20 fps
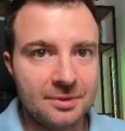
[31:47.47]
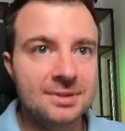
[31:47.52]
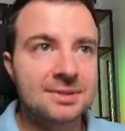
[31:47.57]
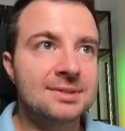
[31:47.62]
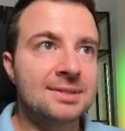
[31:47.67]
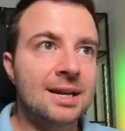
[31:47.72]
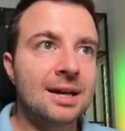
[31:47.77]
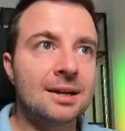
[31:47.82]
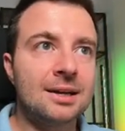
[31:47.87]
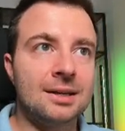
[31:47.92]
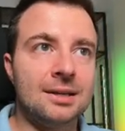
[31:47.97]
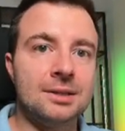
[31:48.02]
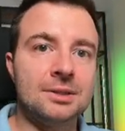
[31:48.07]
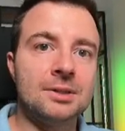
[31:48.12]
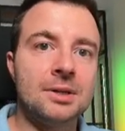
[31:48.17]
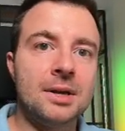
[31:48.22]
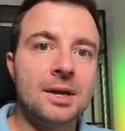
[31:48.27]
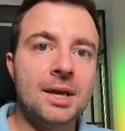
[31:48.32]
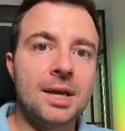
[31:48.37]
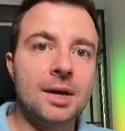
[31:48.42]
Second,
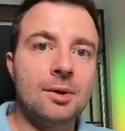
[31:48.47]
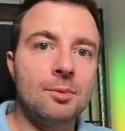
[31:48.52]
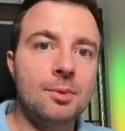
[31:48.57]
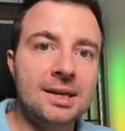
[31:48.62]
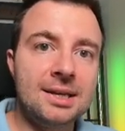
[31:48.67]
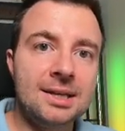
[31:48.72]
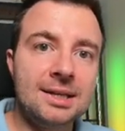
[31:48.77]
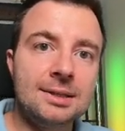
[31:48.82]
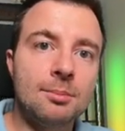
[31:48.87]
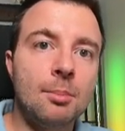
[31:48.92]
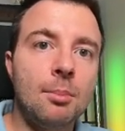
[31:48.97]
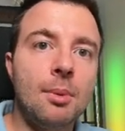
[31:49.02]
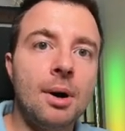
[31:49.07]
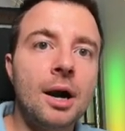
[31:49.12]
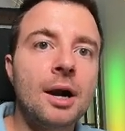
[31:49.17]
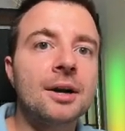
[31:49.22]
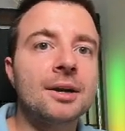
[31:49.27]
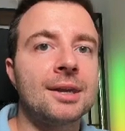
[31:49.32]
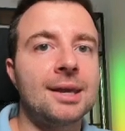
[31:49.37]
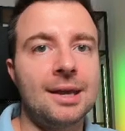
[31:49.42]
we need
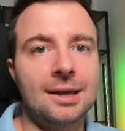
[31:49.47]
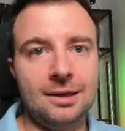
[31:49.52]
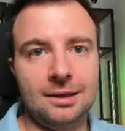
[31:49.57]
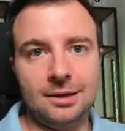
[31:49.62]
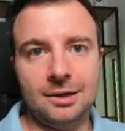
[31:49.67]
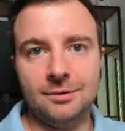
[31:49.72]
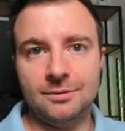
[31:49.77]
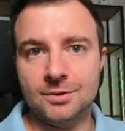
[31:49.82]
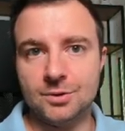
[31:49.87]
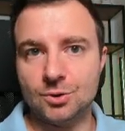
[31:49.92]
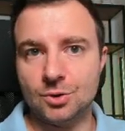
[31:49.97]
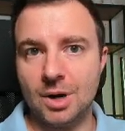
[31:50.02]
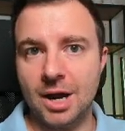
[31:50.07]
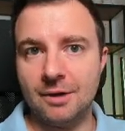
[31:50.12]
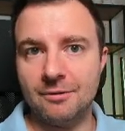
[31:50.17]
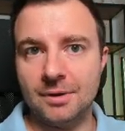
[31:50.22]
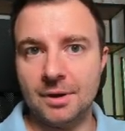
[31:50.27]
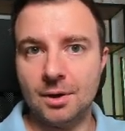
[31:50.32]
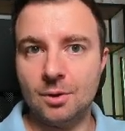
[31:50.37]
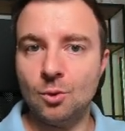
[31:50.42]
marking of traffic.